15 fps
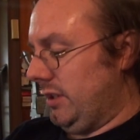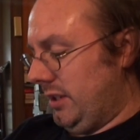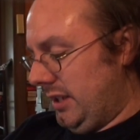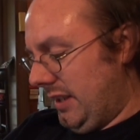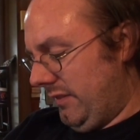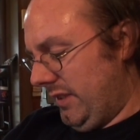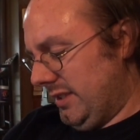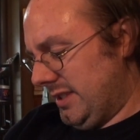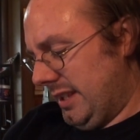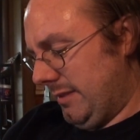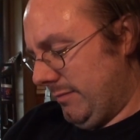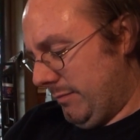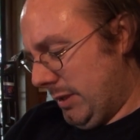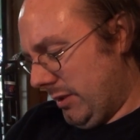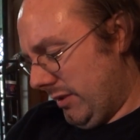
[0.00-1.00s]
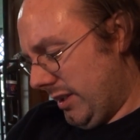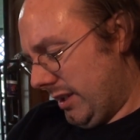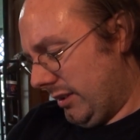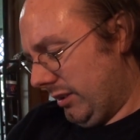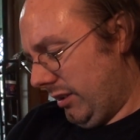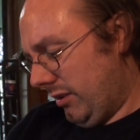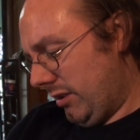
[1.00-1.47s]
on it. That feels like bigger than
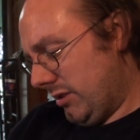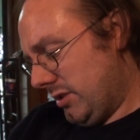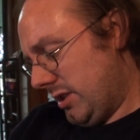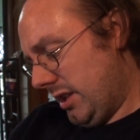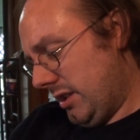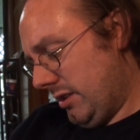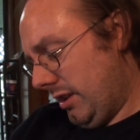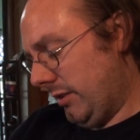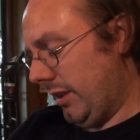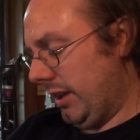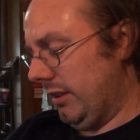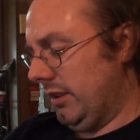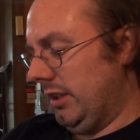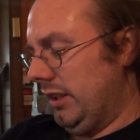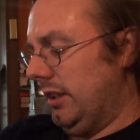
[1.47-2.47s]
a large. Okay.